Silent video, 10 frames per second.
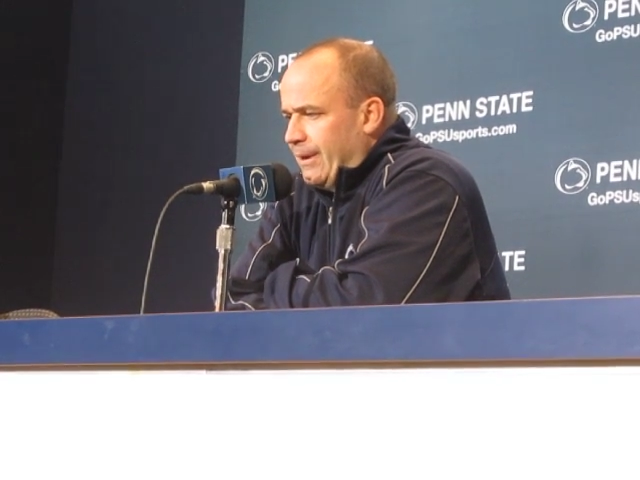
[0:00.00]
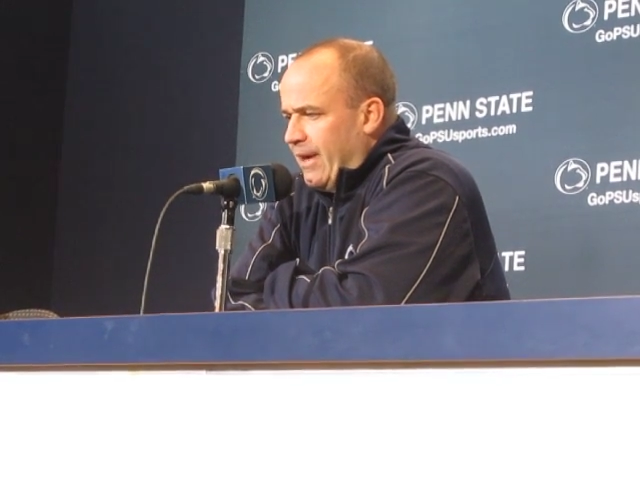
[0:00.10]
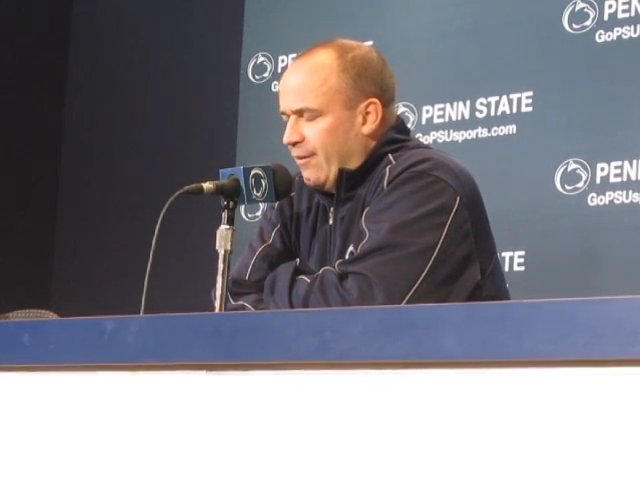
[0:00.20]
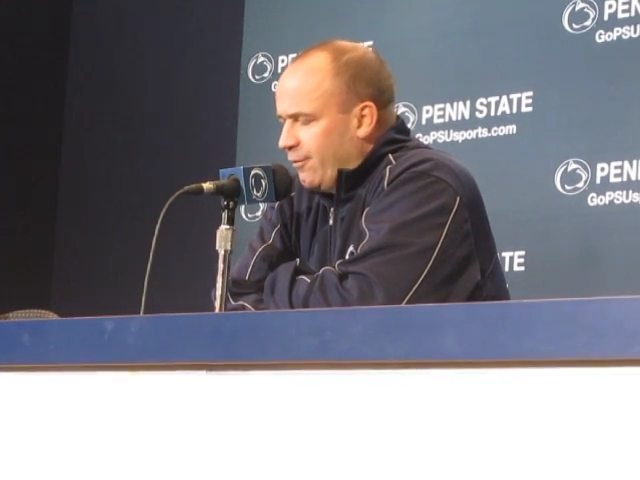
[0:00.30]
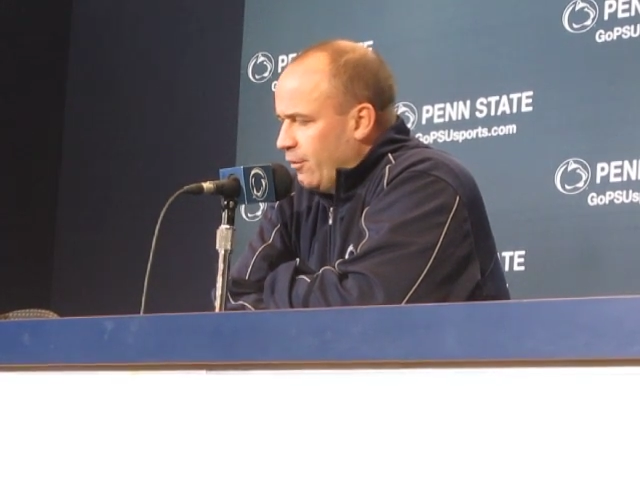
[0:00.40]

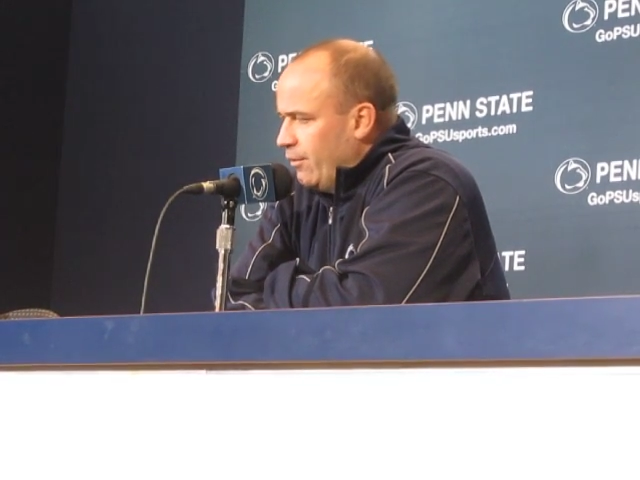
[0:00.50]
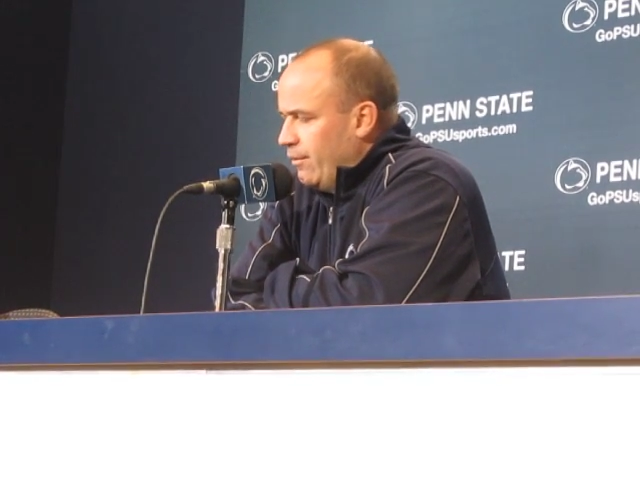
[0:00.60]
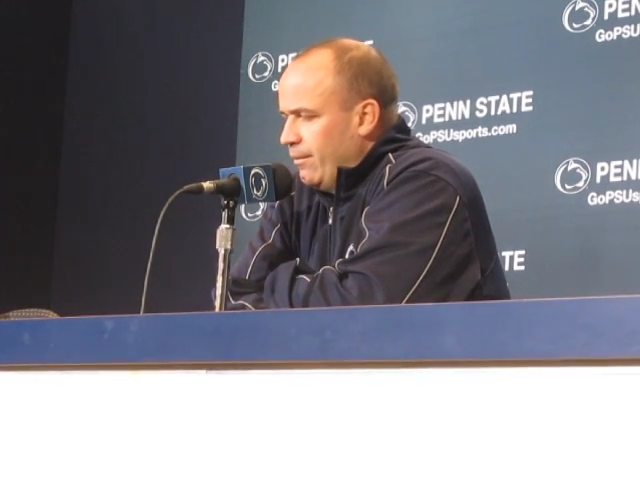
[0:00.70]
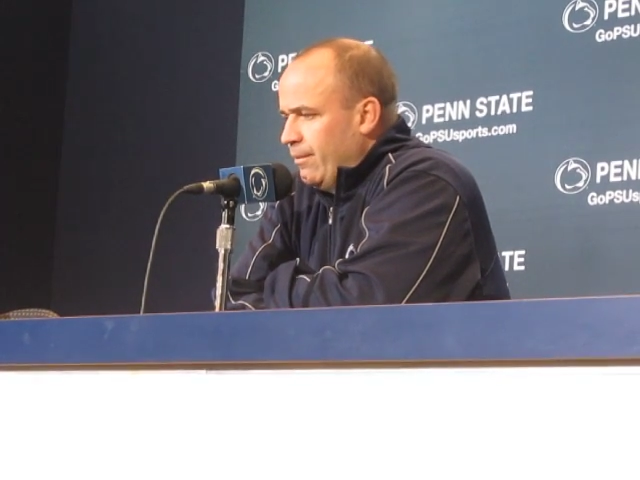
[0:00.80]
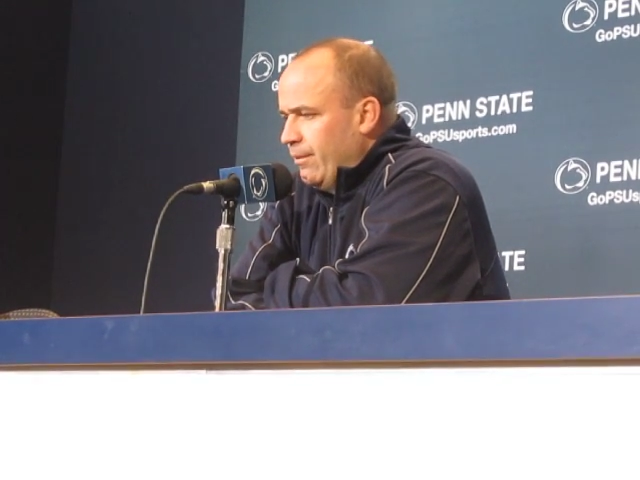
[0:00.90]

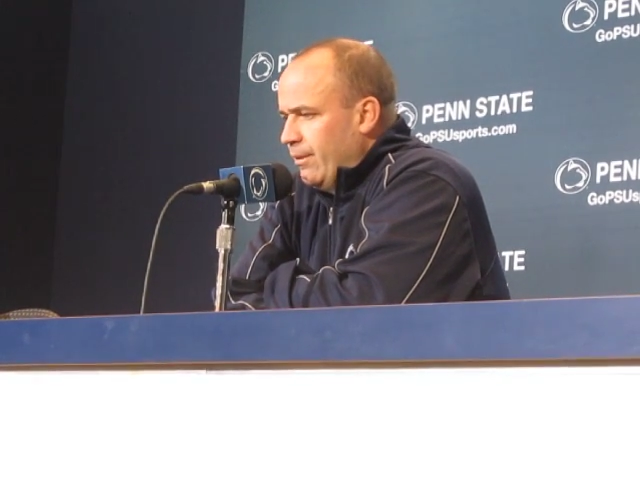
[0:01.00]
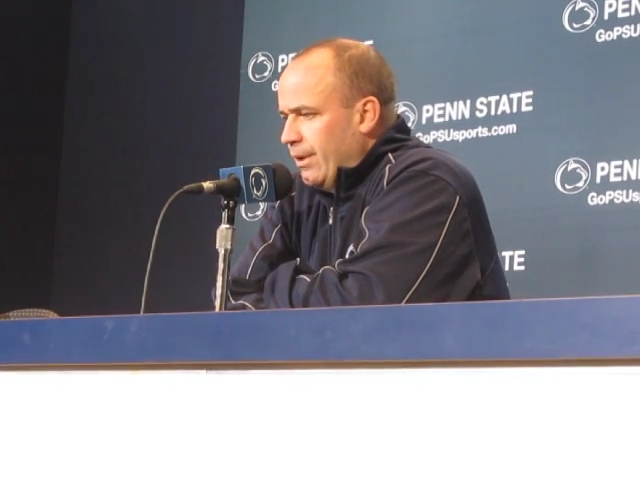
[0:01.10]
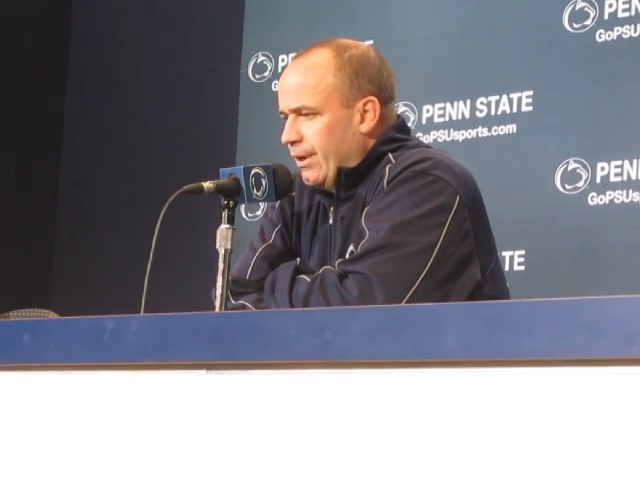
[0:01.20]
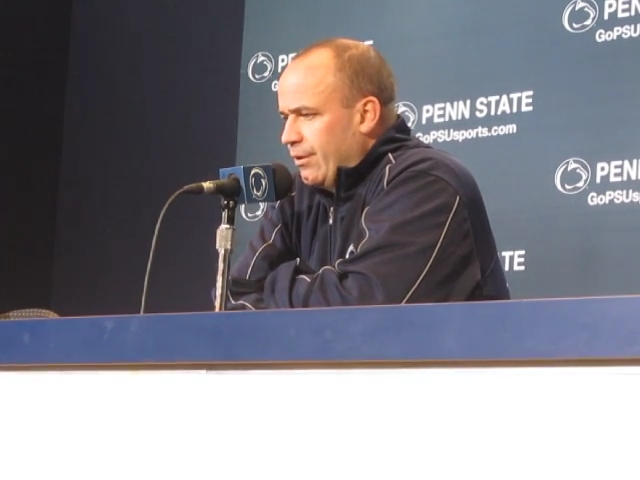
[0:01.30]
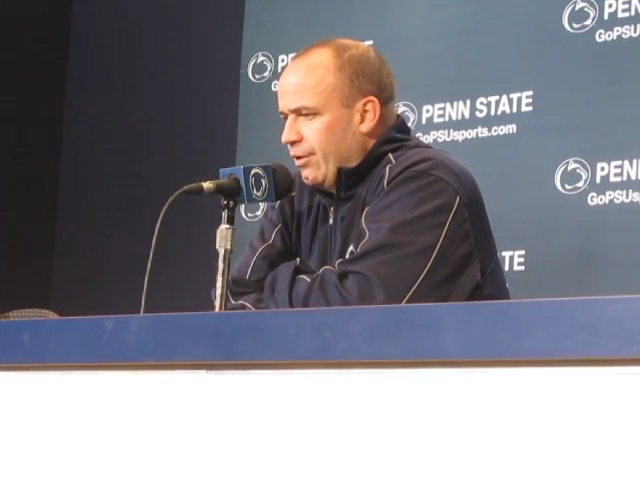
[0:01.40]
effort,
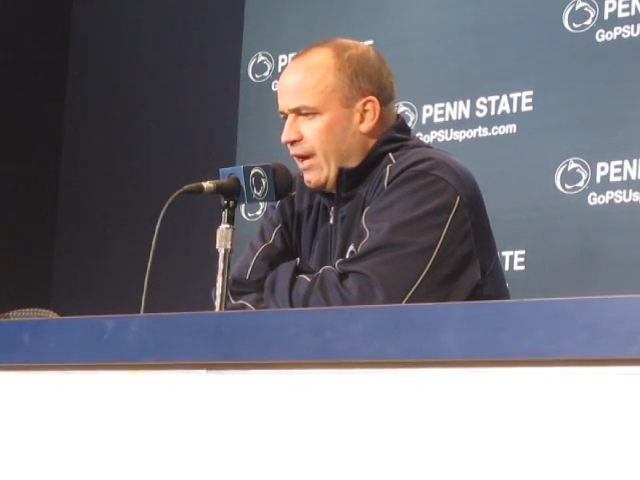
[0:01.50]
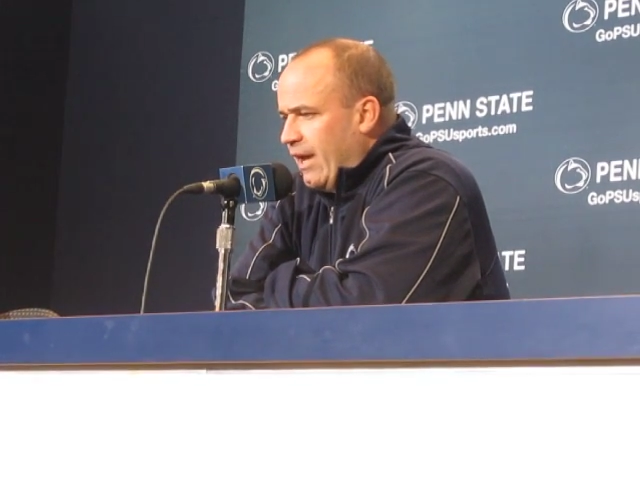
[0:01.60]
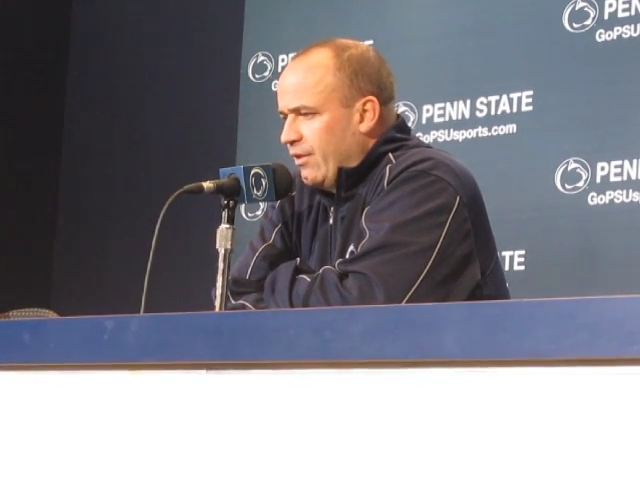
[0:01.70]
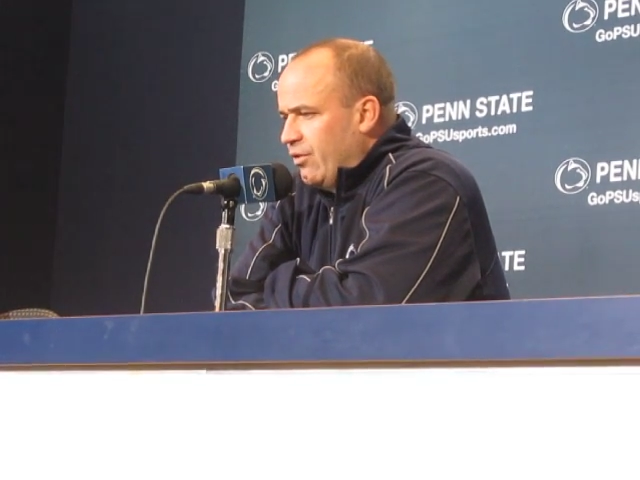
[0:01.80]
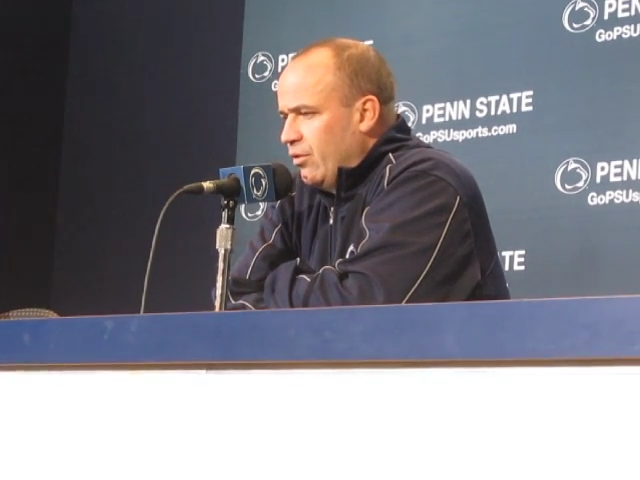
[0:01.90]
good
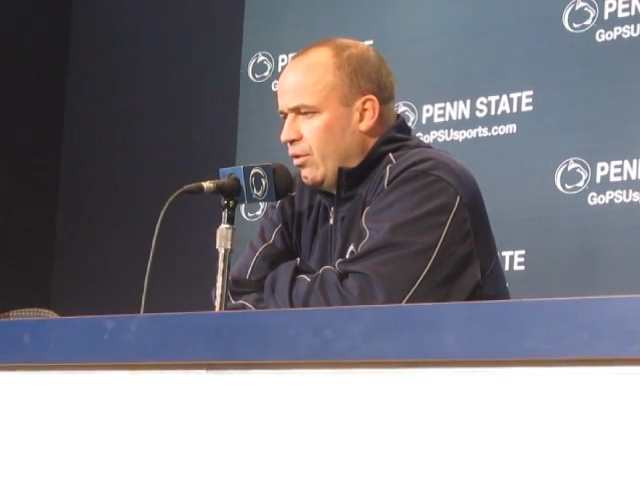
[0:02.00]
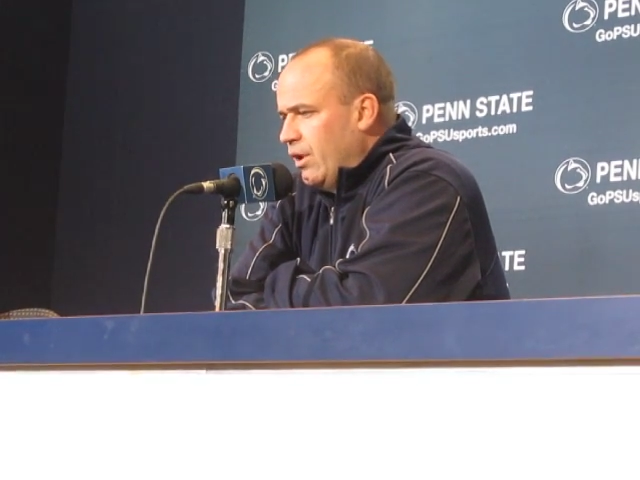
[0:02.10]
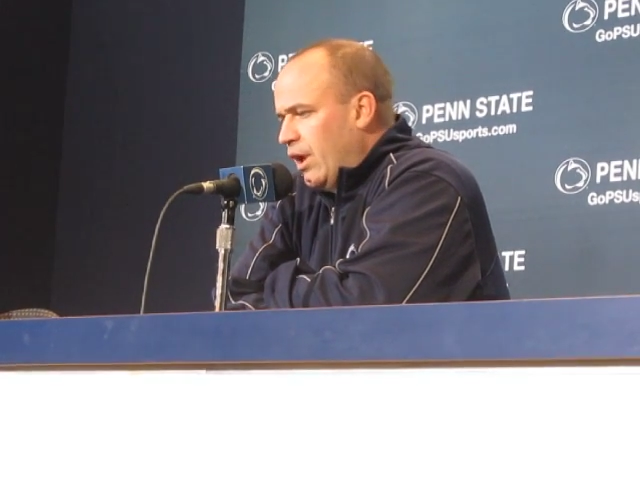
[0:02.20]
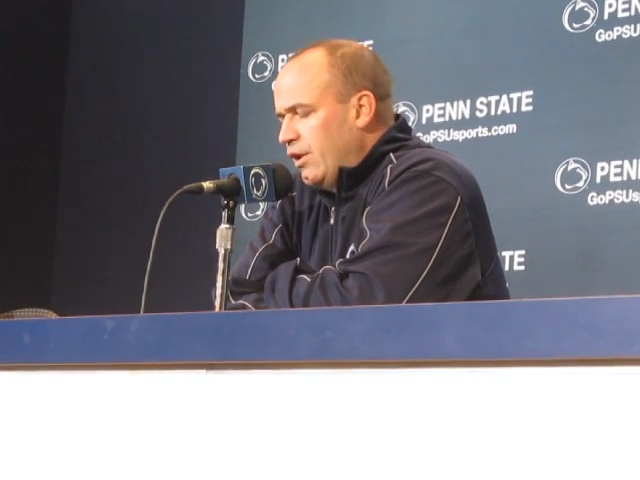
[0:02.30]
attitude.